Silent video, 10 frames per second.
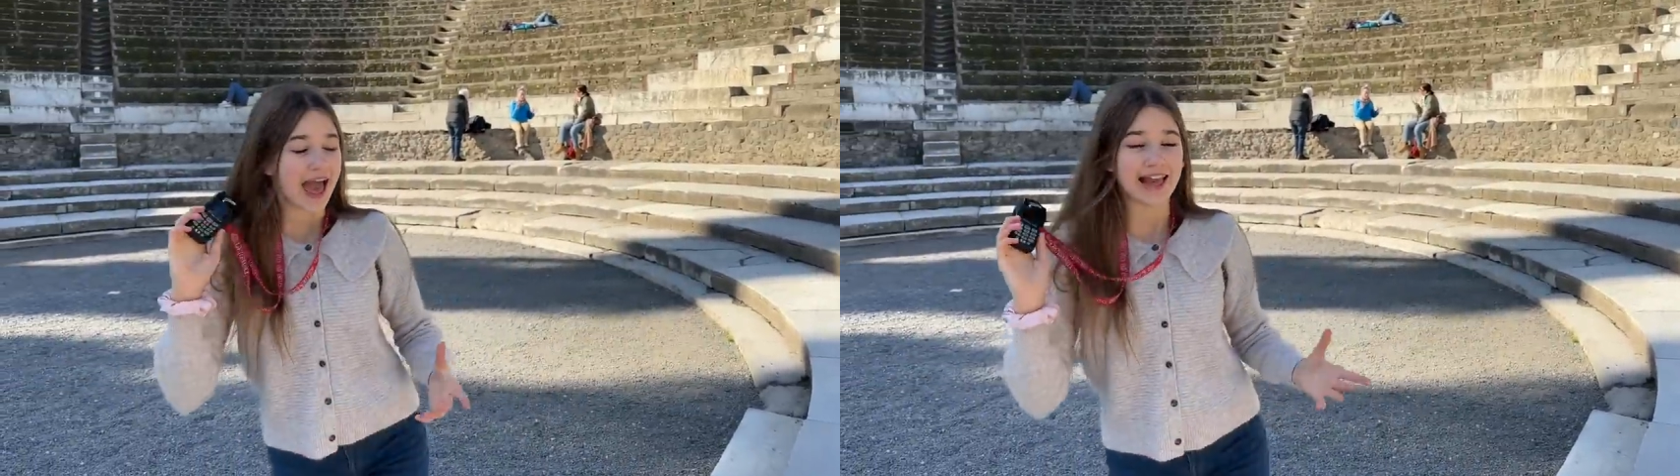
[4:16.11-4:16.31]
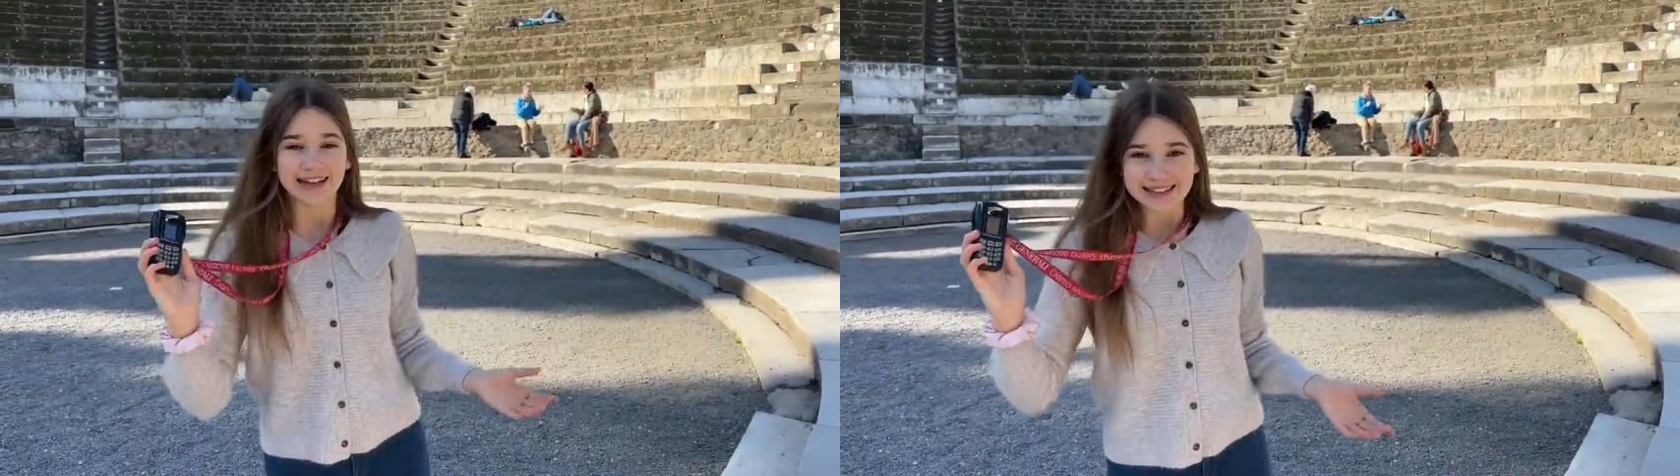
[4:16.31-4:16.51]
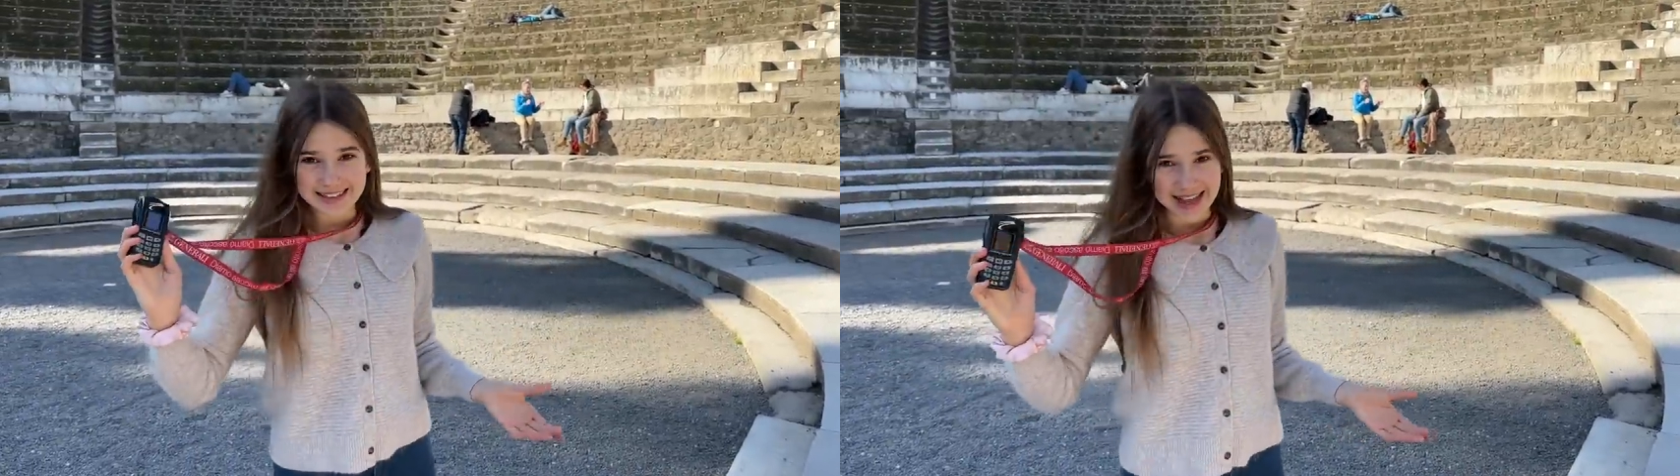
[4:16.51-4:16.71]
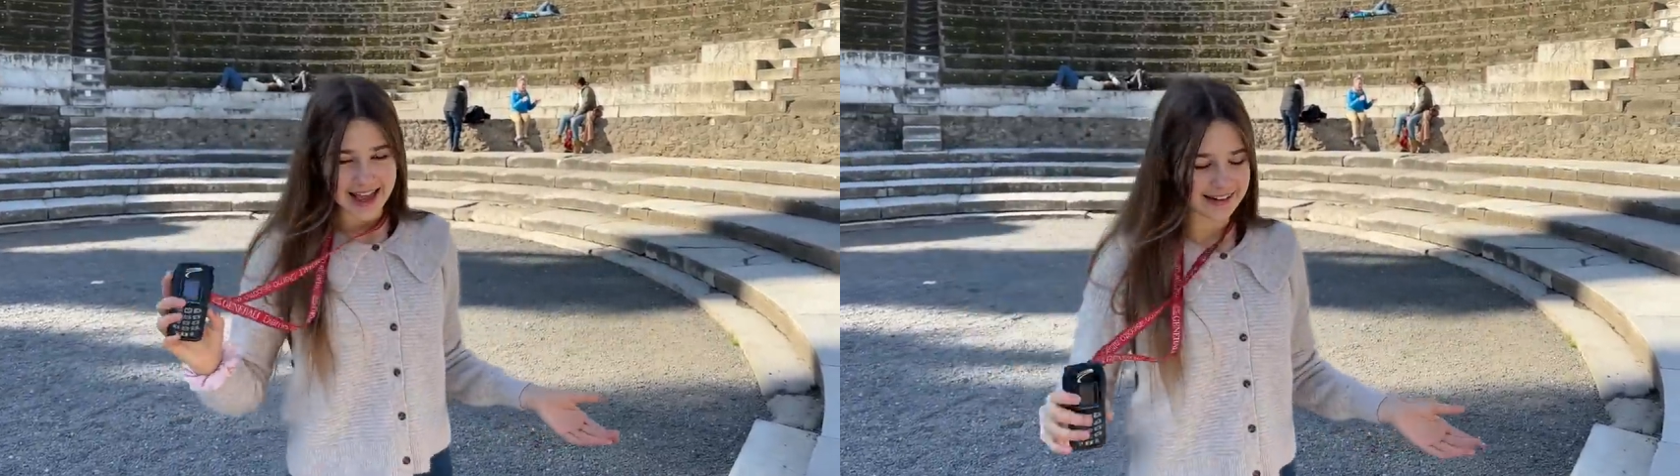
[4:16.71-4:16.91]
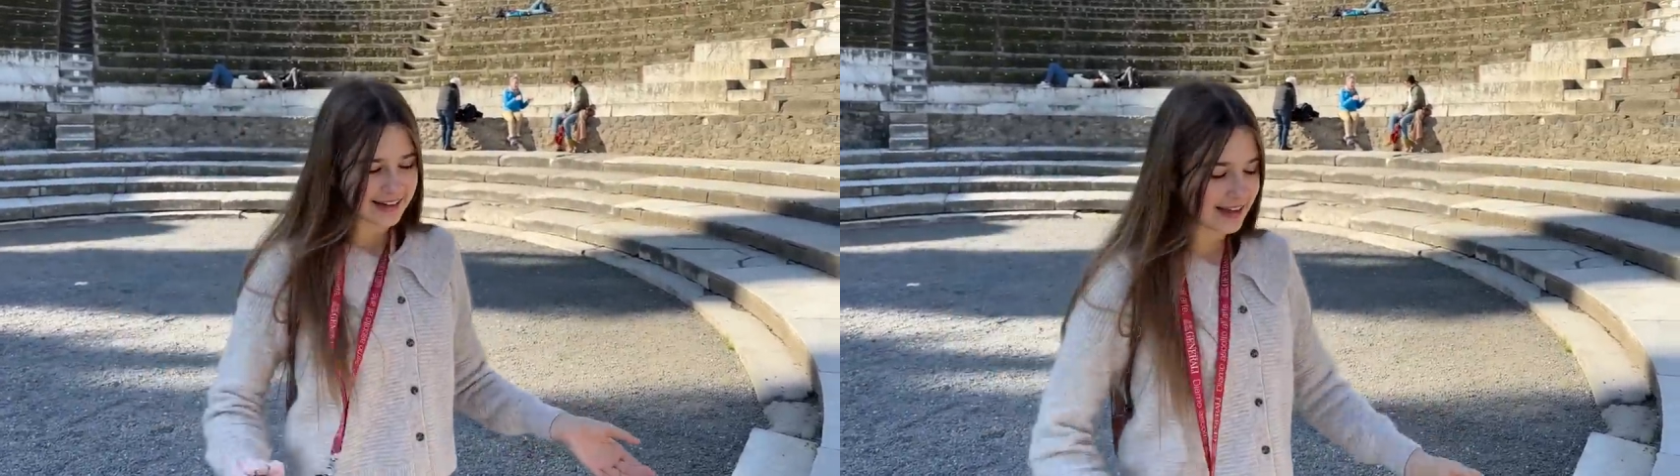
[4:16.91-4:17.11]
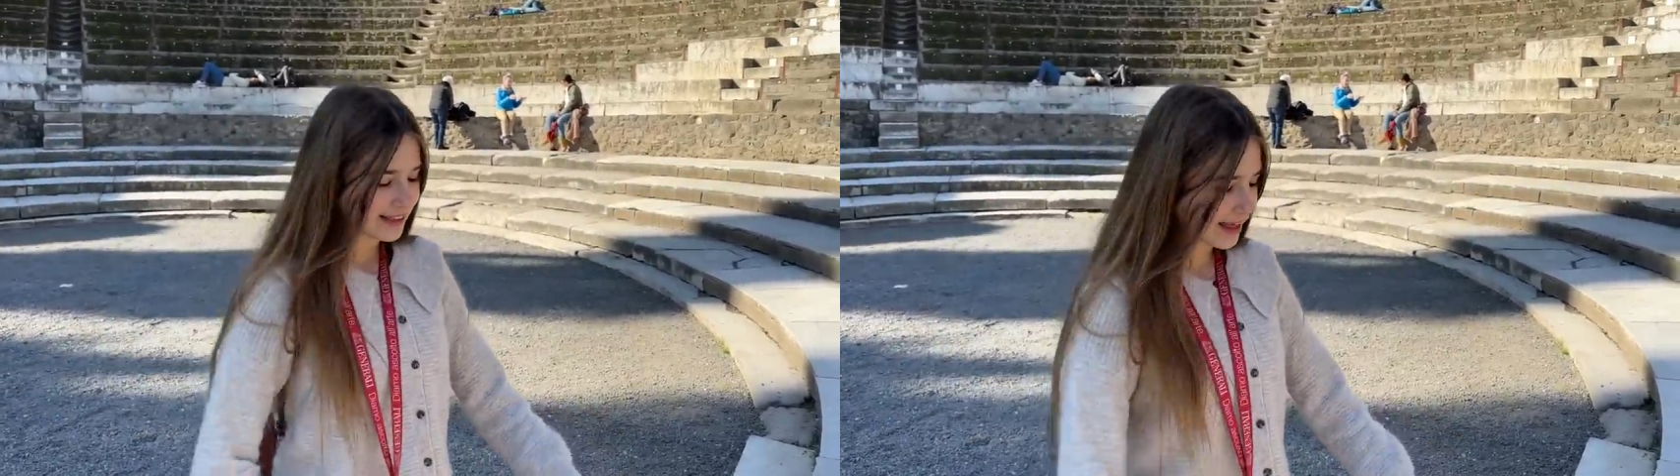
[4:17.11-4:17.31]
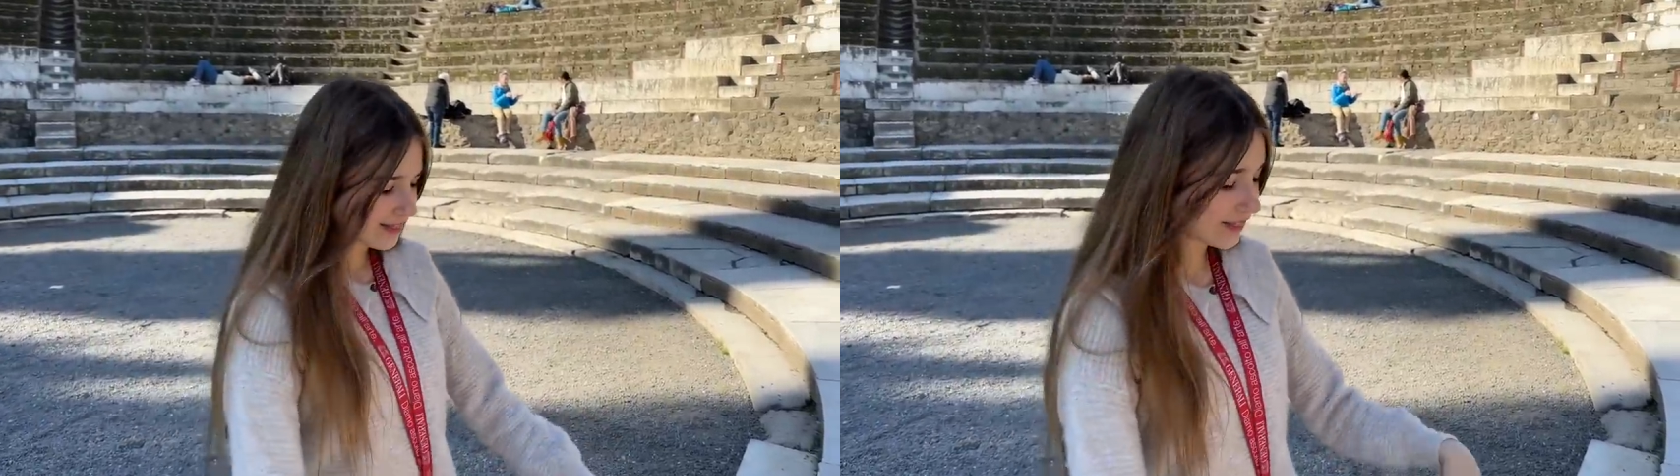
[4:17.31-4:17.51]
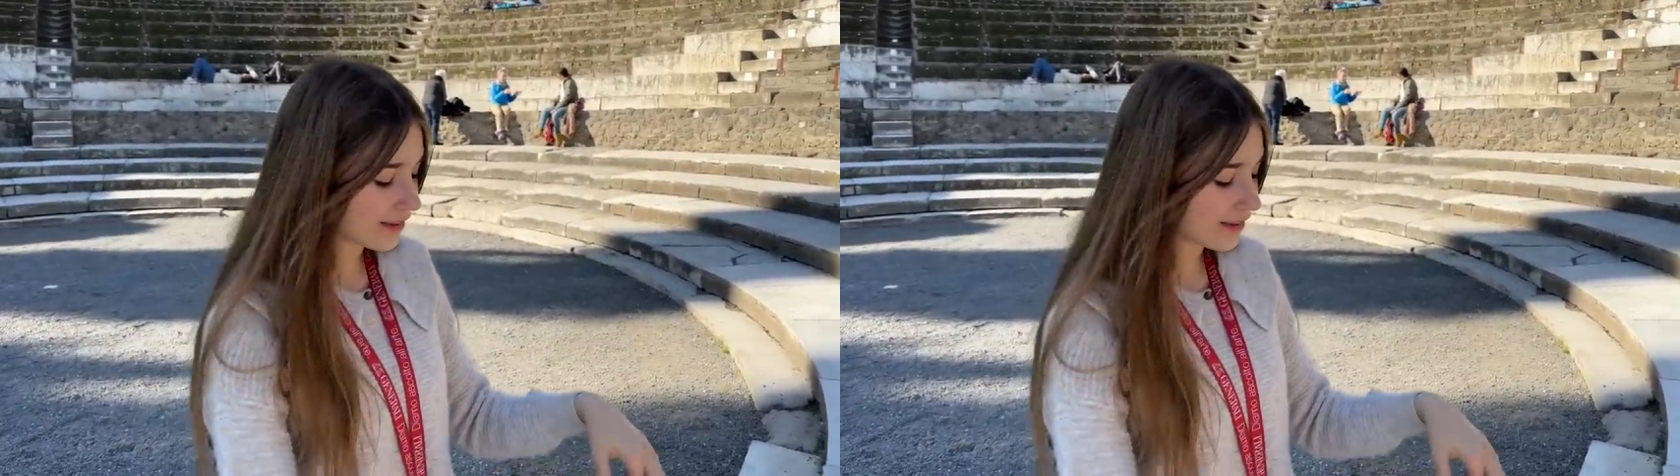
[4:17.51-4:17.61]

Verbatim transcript: and it said that